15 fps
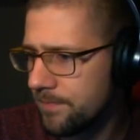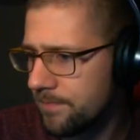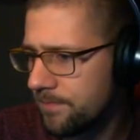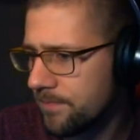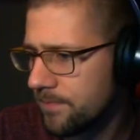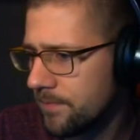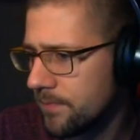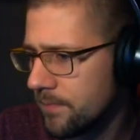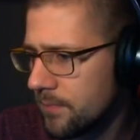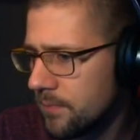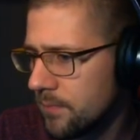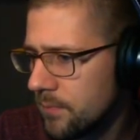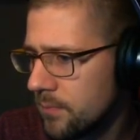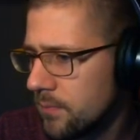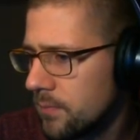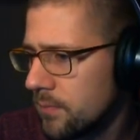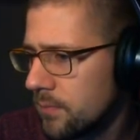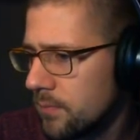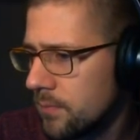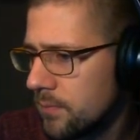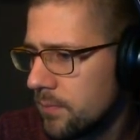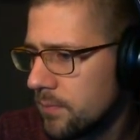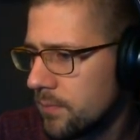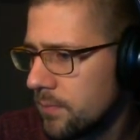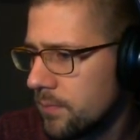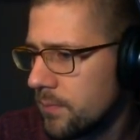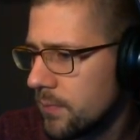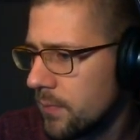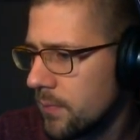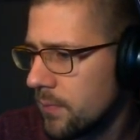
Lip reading: (silence)